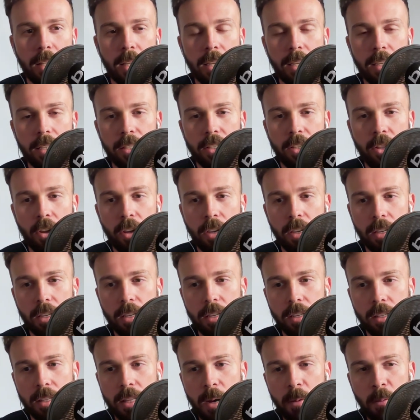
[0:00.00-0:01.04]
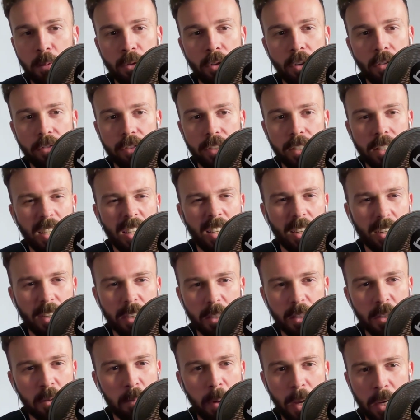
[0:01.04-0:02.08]
this. Like, that was obviously like a
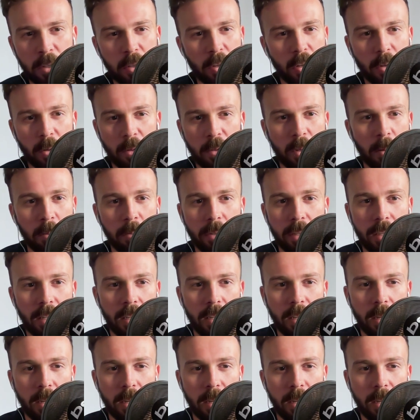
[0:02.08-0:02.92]
special or something,